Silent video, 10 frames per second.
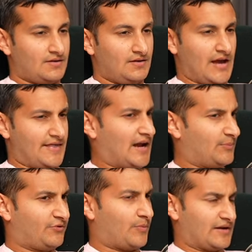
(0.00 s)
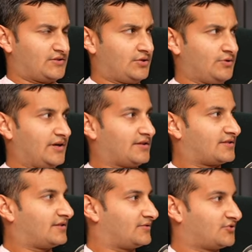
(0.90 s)
yeah, that happened for about two
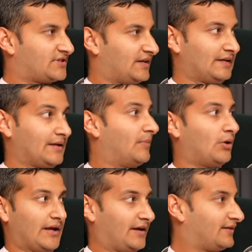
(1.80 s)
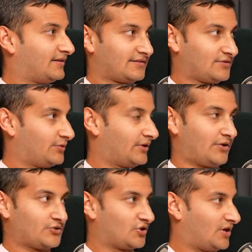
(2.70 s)
years, just in limbo land, doing
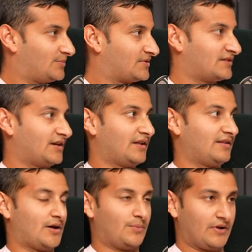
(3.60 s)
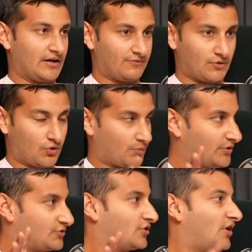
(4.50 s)
odd jobs and applying for
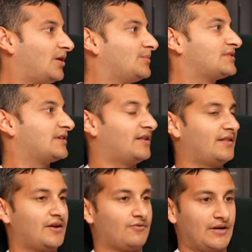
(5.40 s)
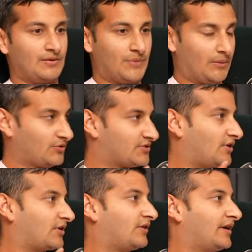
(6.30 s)
corporate jobs and then running bubble
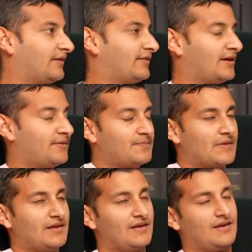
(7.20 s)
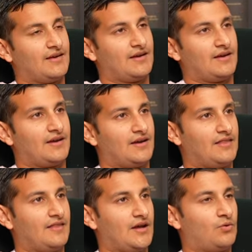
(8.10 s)
soccer here and there.
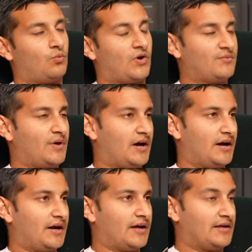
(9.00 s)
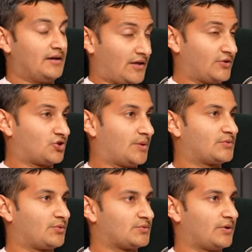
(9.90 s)
And then one of my other jobs
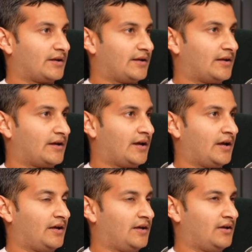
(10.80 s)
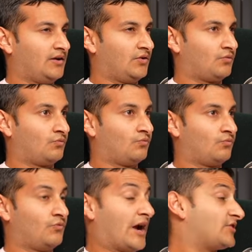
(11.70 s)
was working at a
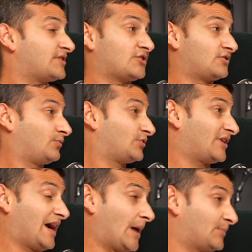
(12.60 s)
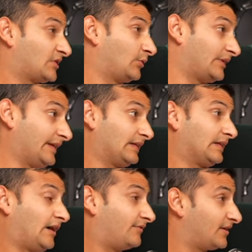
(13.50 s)
radio station, which I absolutely
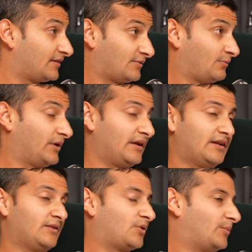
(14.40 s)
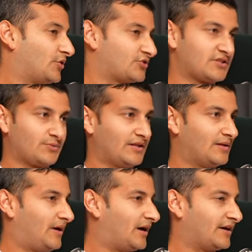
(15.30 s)
loved. We did promotions, we did the
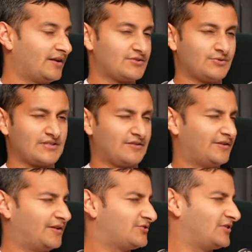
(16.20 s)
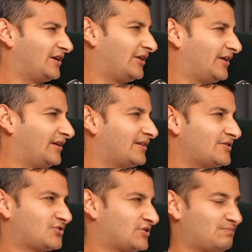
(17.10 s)
marketing, I was doing stuff in engineering, I
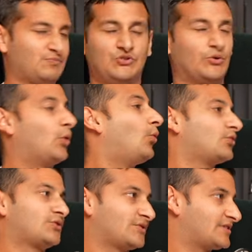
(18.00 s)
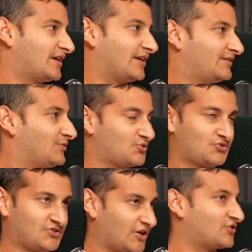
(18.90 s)
was just doing all sorts there. And it was
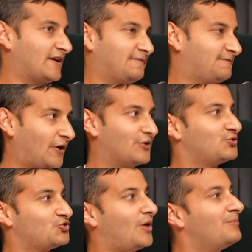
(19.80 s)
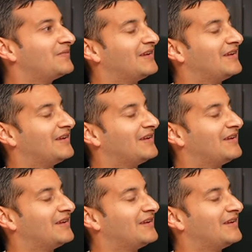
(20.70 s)
such a fun job.